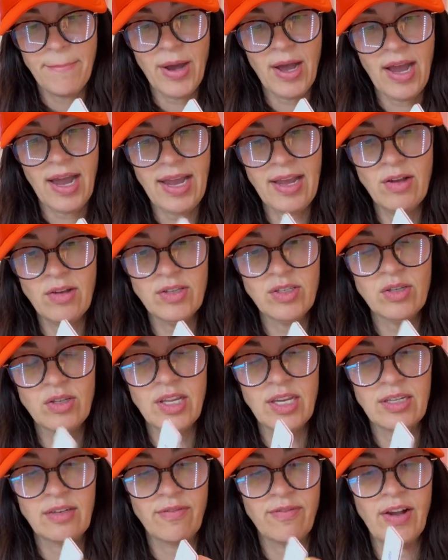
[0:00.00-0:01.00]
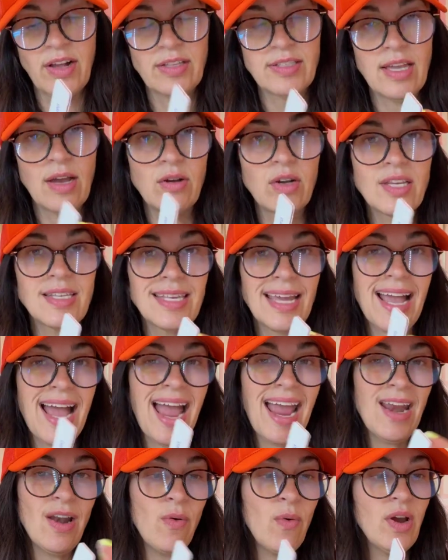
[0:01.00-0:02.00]
But I also like to file down because I
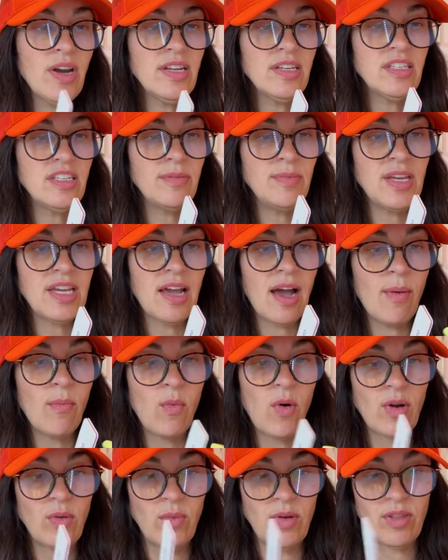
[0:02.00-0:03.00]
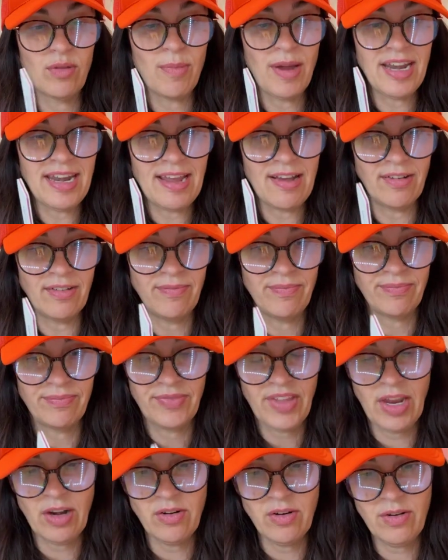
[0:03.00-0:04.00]
kind of want it to become one with my nail.
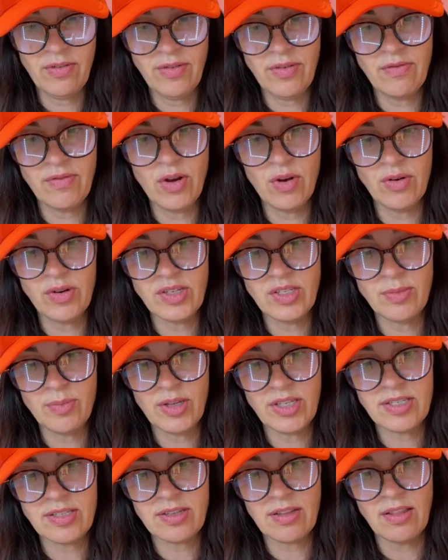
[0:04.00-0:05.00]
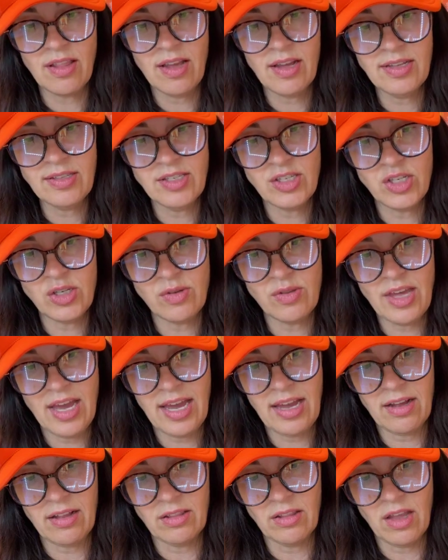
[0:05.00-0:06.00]
I don't know if you've noticed, but salons do
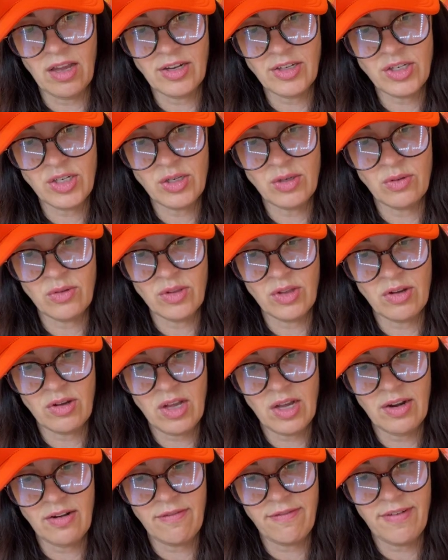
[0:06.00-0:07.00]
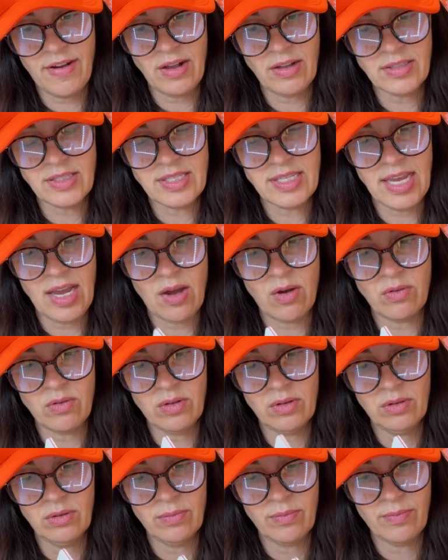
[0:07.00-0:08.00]
that a lot too. They'll kind of file
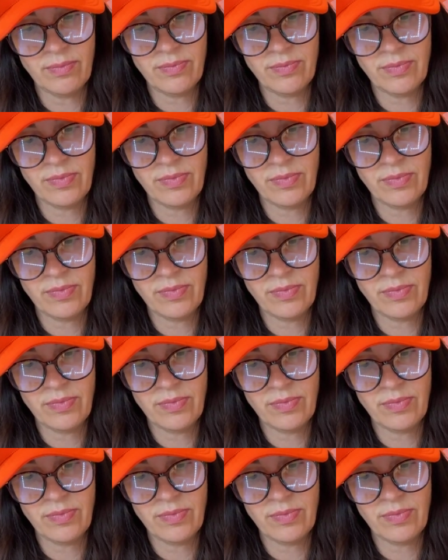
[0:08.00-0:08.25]
down.